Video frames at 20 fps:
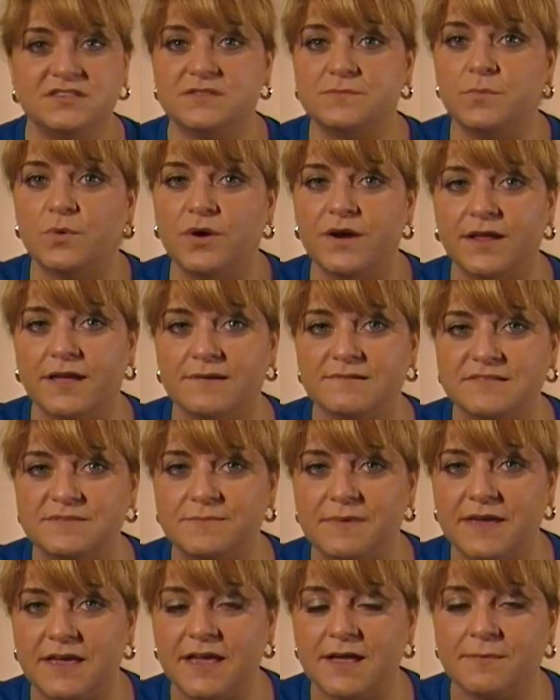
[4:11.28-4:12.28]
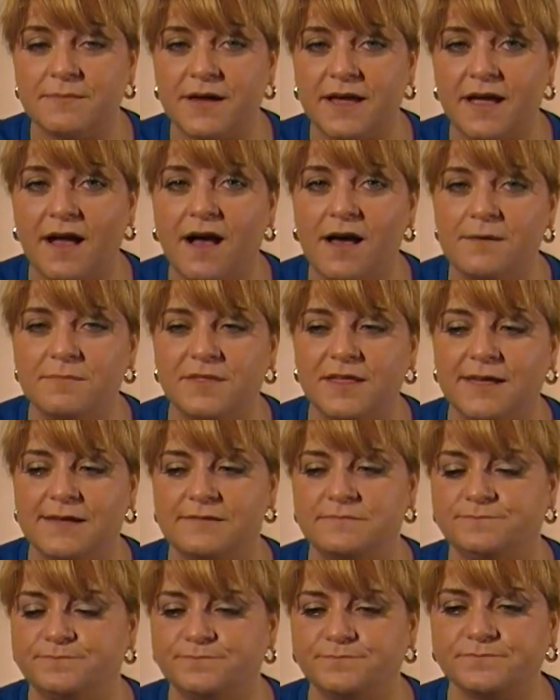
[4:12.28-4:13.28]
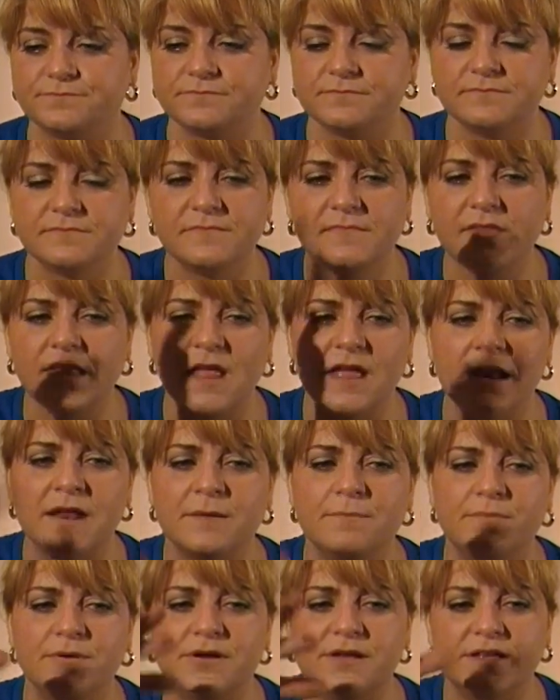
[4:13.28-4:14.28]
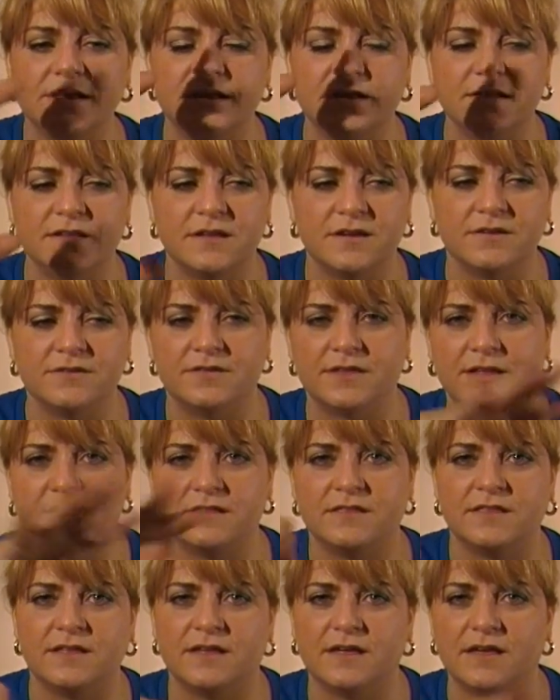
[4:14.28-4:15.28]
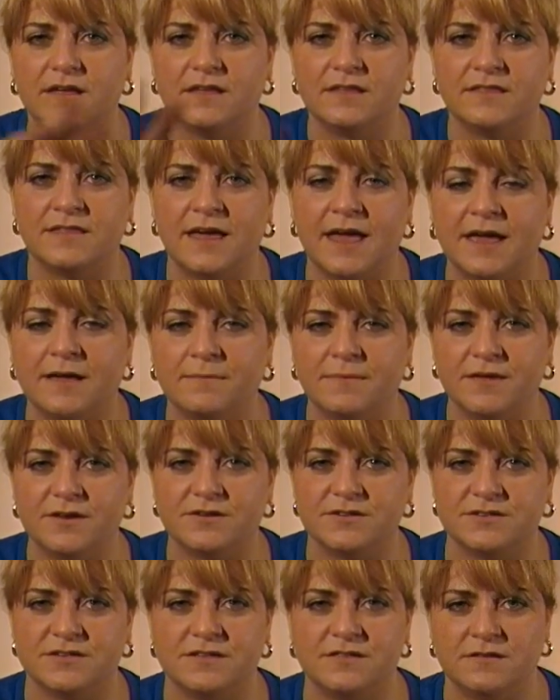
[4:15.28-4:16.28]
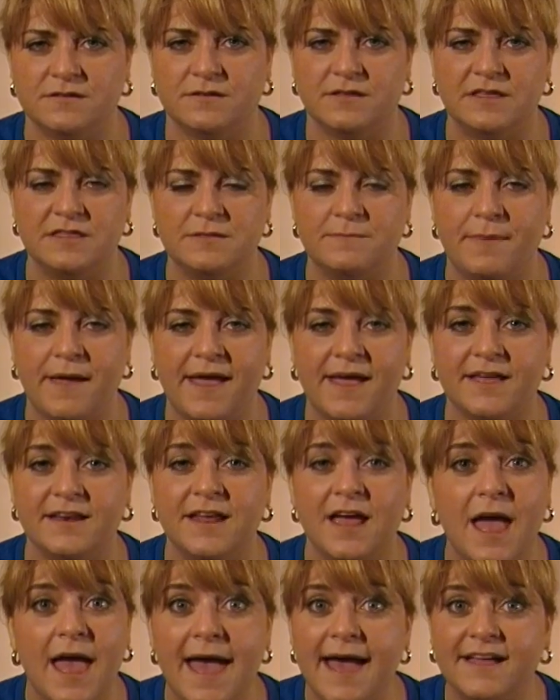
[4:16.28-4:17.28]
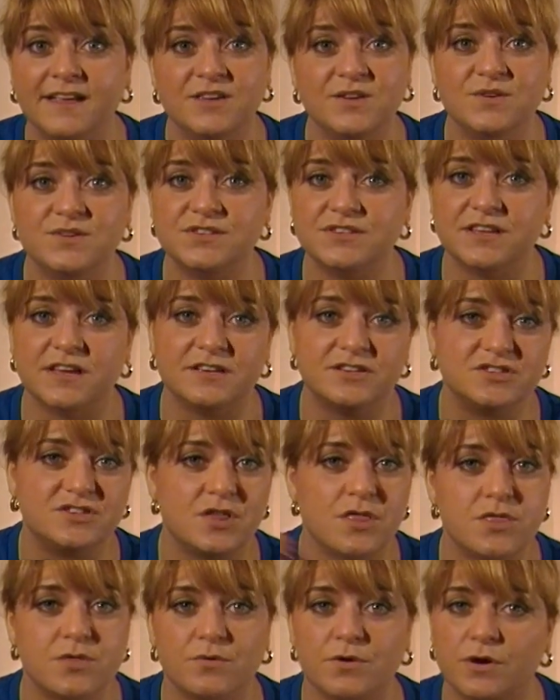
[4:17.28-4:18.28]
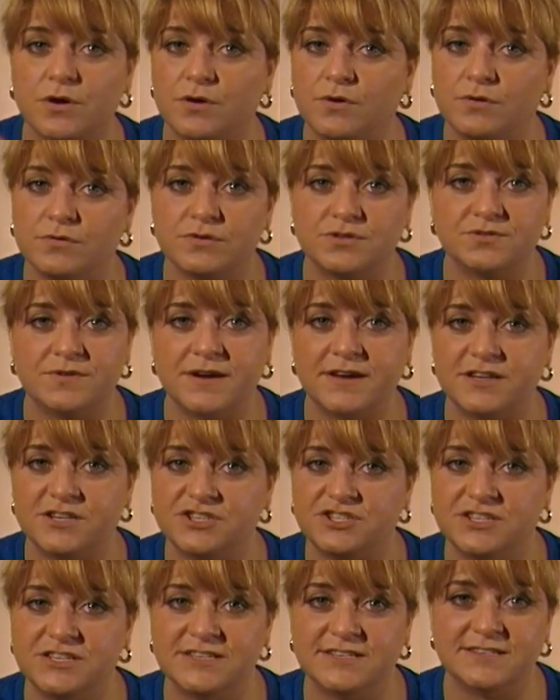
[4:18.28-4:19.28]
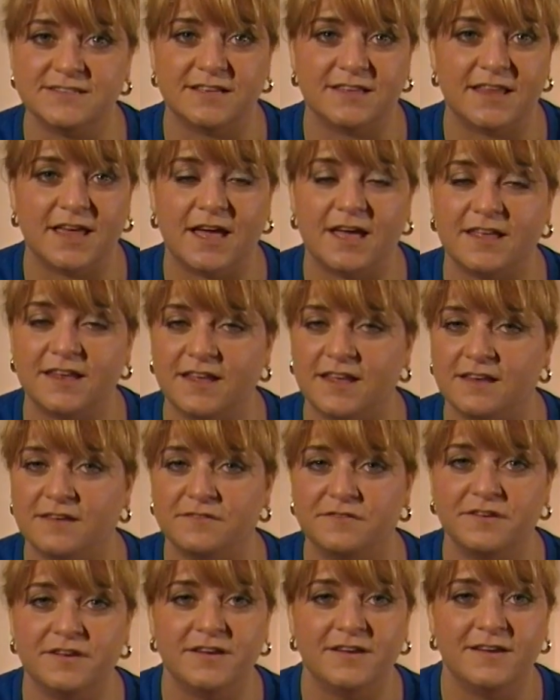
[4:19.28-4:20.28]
this morning I was making my omelet, and I put the egg beaters in the pan, and usually I just throw shredded cheese on that